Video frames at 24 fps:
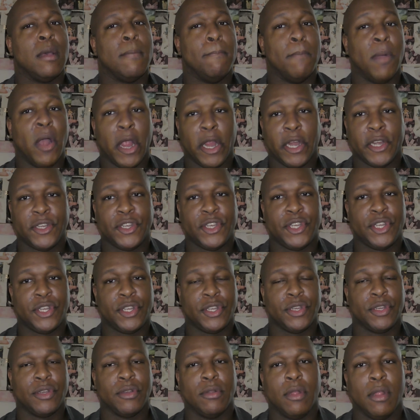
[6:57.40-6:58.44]

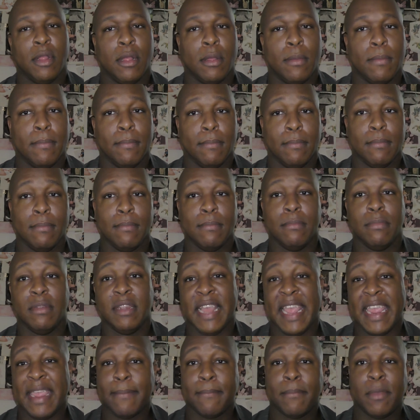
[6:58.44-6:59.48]
March.
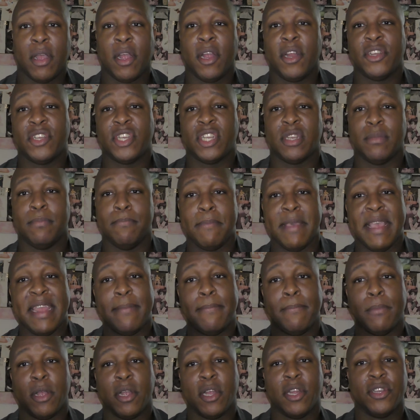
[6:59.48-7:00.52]
Late March,
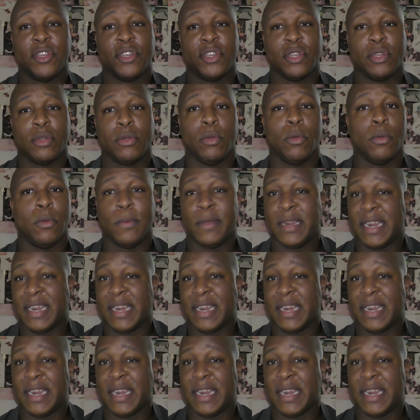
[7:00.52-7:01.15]
mid-March, or